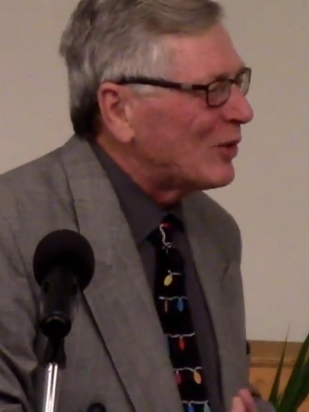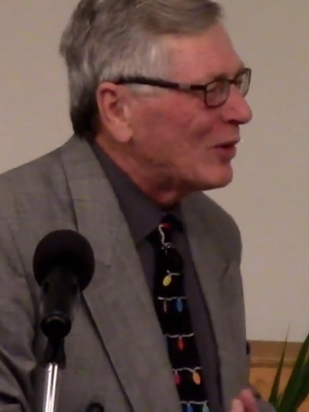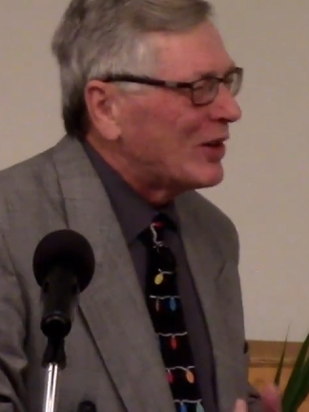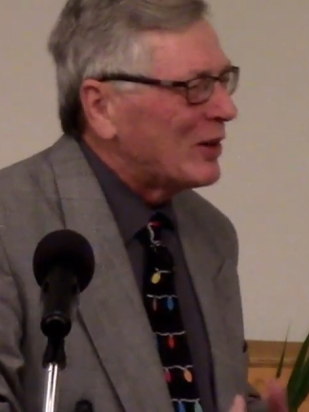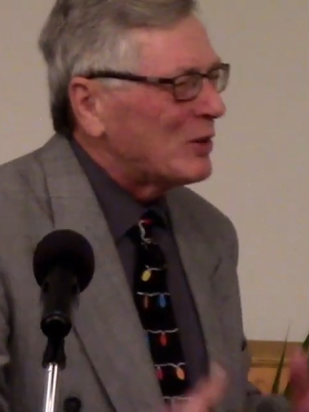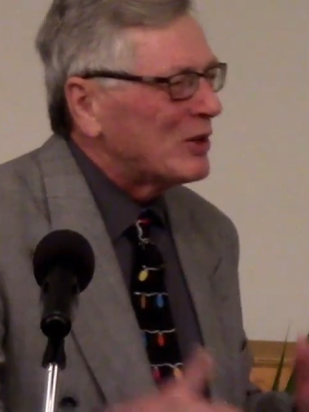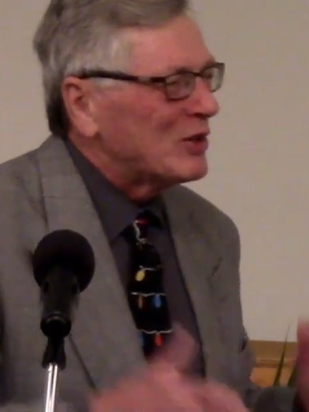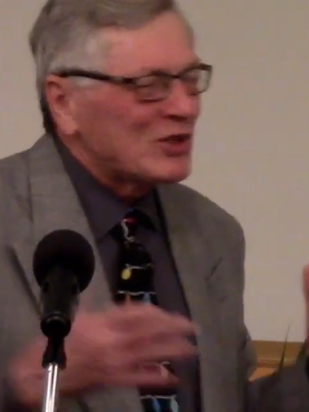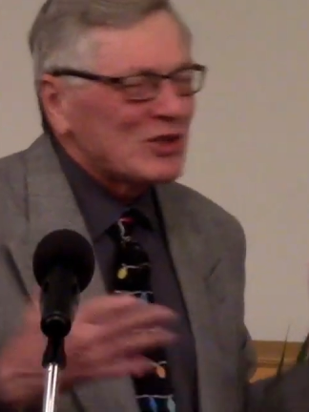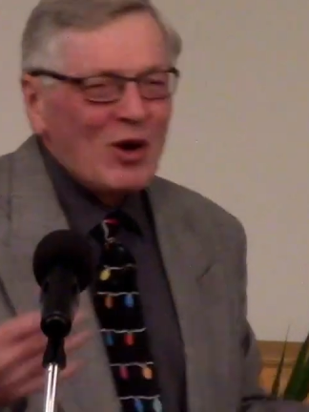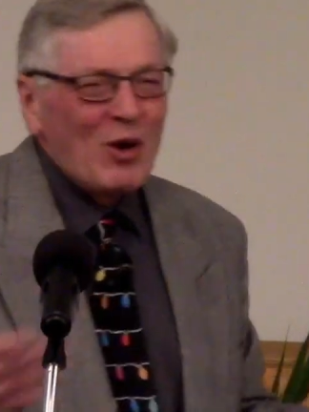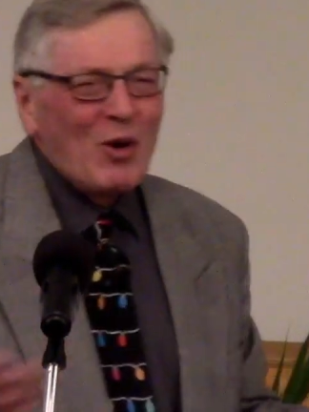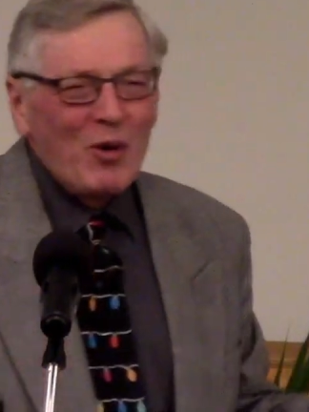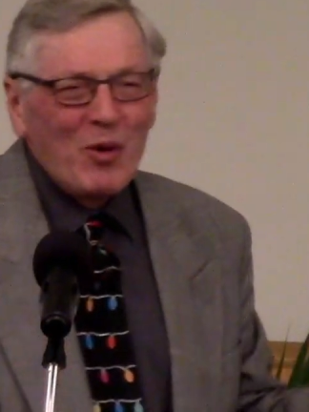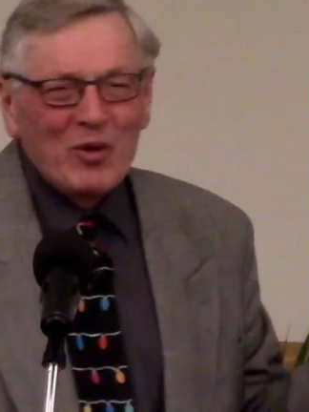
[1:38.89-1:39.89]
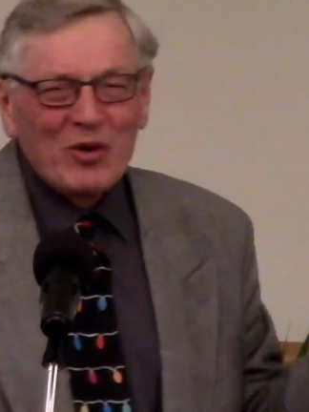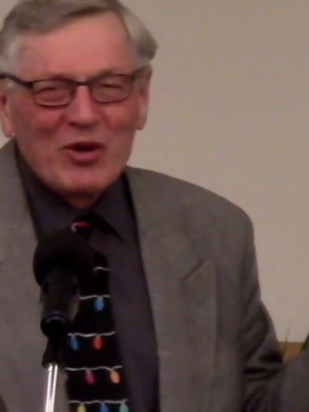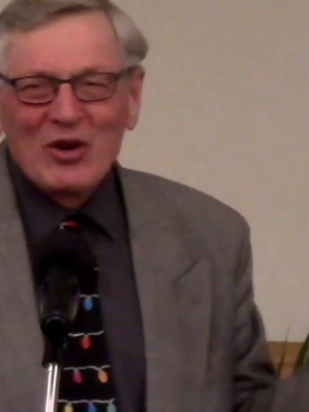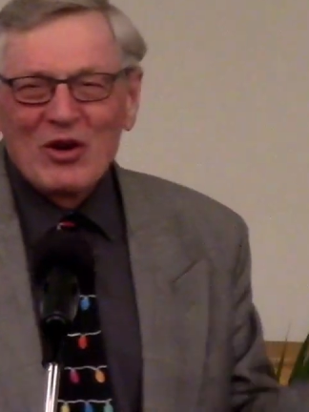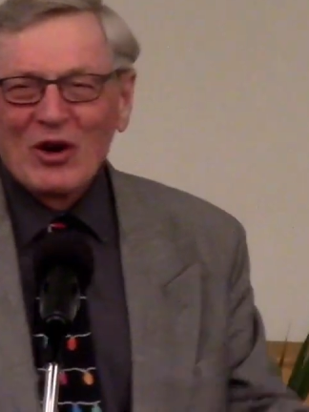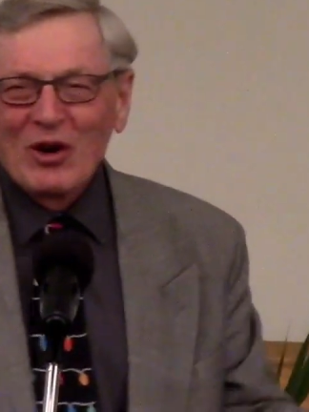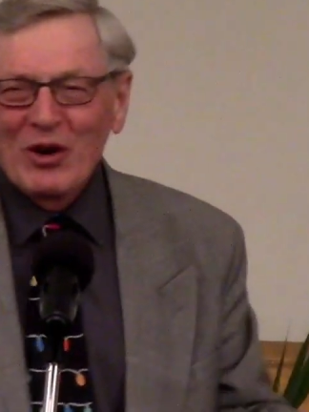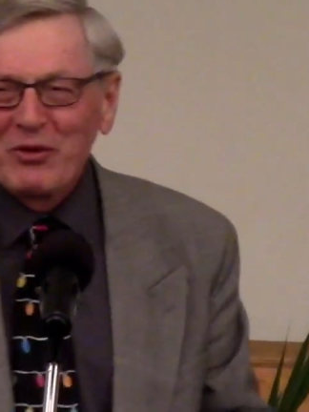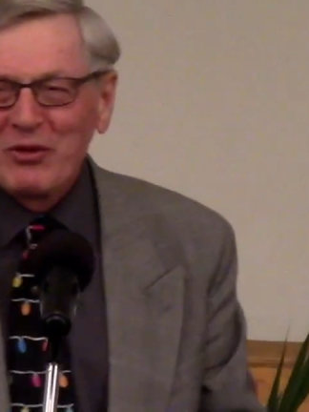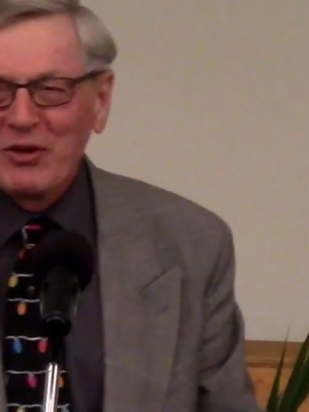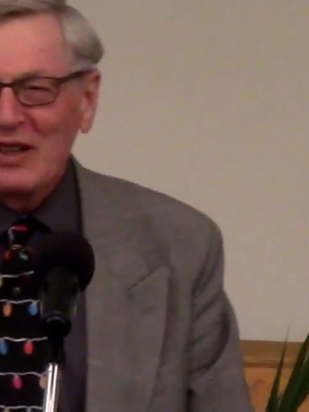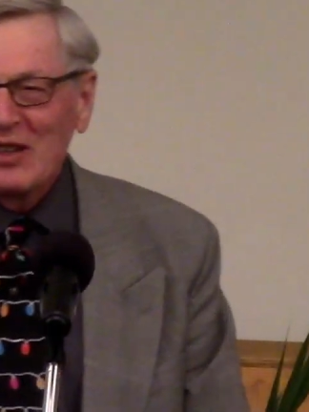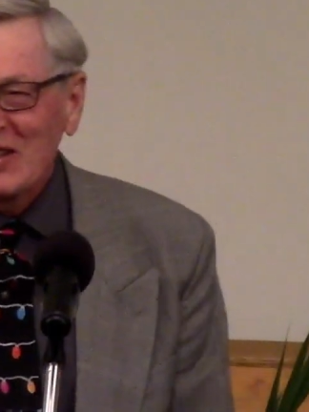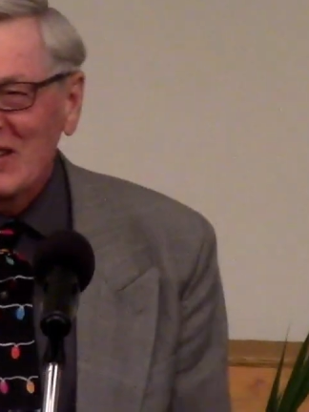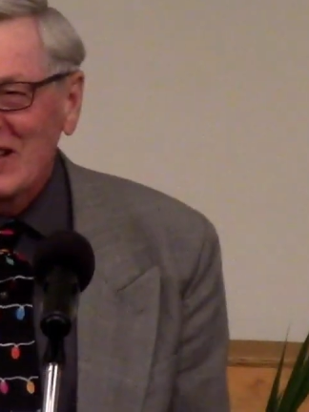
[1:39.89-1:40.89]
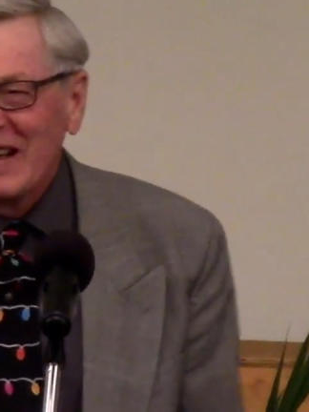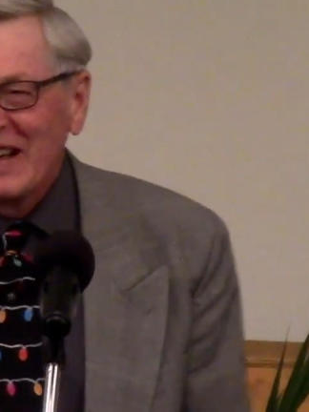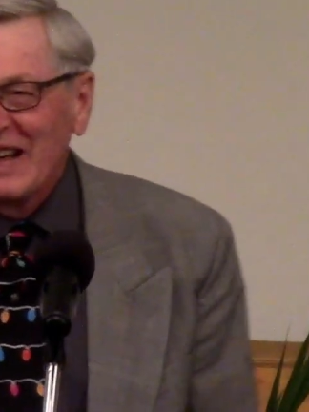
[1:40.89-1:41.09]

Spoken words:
and he was so nervous.